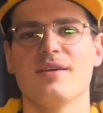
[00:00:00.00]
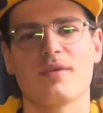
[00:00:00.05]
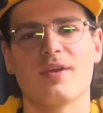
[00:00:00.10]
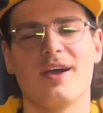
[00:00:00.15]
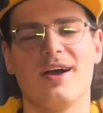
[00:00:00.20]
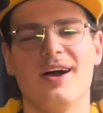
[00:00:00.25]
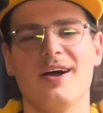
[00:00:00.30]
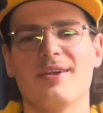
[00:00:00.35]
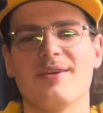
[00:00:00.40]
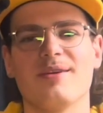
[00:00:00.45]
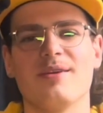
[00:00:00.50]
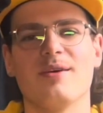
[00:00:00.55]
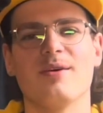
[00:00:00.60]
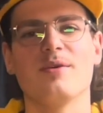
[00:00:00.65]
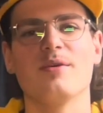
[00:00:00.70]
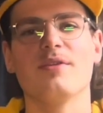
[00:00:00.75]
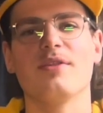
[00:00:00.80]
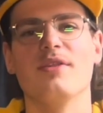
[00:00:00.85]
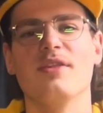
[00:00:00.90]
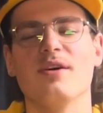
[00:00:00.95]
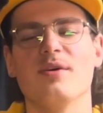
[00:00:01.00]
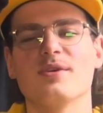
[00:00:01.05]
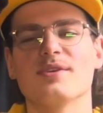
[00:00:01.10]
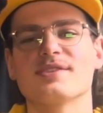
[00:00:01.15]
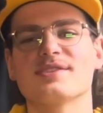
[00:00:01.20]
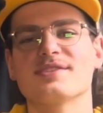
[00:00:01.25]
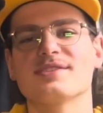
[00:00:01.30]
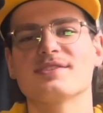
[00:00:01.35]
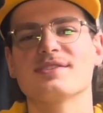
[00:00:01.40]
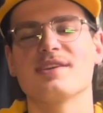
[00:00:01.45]
I don't know,
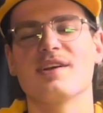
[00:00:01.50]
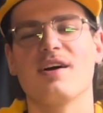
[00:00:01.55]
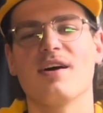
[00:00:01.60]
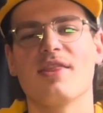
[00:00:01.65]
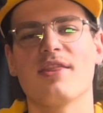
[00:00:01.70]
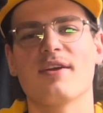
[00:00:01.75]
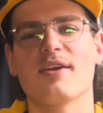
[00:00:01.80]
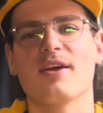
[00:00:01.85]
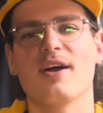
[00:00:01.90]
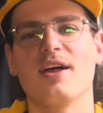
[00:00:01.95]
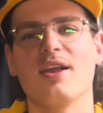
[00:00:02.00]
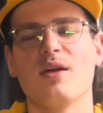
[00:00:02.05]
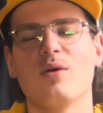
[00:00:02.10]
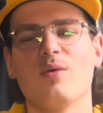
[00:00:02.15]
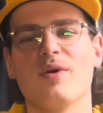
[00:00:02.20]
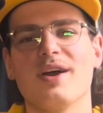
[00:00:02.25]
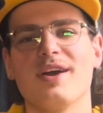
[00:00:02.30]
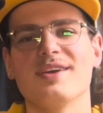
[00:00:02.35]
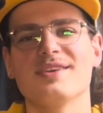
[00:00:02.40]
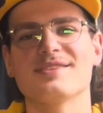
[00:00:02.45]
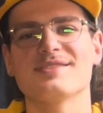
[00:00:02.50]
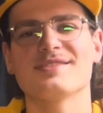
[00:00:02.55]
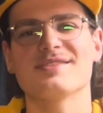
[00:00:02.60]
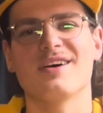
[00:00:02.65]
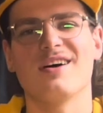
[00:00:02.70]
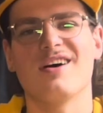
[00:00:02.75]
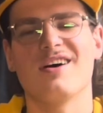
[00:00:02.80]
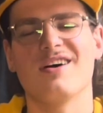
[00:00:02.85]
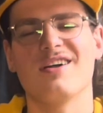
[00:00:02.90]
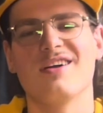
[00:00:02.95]
those other colorways
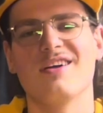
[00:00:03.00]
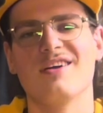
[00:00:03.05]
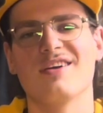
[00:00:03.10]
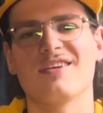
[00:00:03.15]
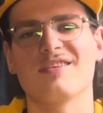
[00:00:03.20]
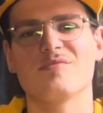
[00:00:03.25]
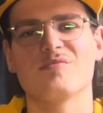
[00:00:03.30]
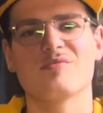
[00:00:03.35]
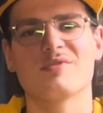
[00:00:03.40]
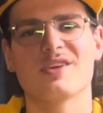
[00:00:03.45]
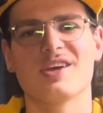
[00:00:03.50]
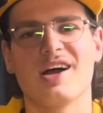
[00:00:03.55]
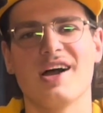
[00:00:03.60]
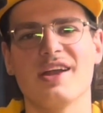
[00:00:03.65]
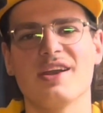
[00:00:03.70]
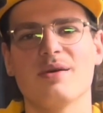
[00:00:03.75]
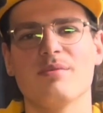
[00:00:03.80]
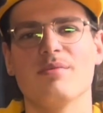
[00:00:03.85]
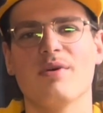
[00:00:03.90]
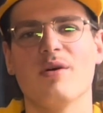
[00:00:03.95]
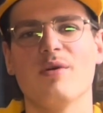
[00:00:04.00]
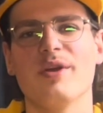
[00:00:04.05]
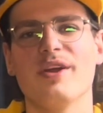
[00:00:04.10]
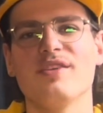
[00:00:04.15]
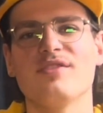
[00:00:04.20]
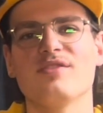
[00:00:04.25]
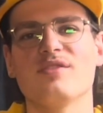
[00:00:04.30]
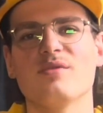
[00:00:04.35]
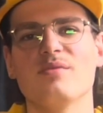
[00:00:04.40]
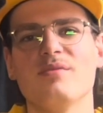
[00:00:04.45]
are kinda boring
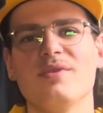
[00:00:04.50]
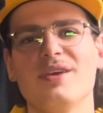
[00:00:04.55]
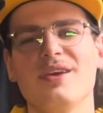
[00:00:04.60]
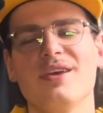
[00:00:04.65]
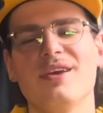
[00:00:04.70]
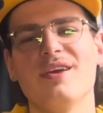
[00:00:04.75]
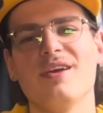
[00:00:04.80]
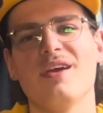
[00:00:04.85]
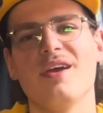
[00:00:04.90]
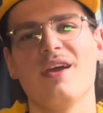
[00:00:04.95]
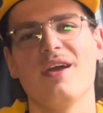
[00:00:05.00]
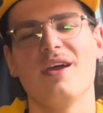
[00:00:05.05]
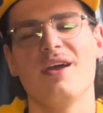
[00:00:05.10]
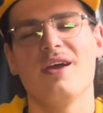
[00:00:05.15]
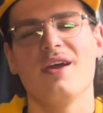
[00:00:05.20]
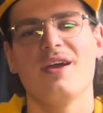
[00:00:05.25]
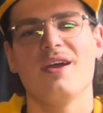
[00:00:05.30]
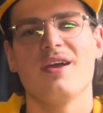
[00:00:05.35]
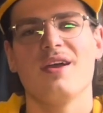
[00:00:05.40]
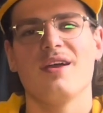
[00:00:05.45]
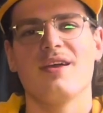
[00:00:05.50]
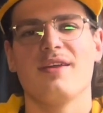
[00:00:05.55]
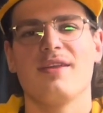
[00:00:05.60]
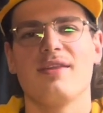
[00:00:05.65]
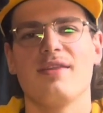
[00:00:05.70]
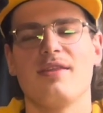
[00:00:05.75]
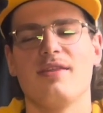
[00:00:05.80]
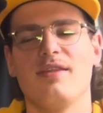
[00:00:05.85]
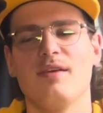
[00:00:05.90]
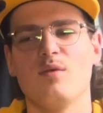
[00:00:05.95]
to me.
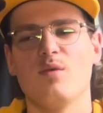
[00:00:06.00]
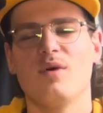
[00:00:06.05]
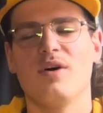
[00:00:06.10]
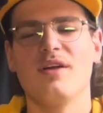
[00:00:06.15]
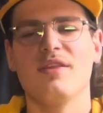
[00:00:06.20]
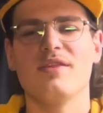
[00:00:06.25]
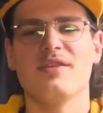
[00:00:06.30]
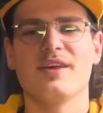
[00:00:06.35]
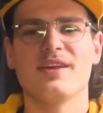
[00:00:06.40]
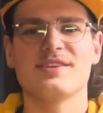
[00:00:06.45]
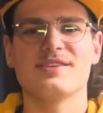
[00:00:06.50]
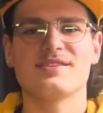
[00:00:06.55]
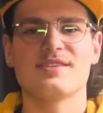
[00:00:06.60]
The one that's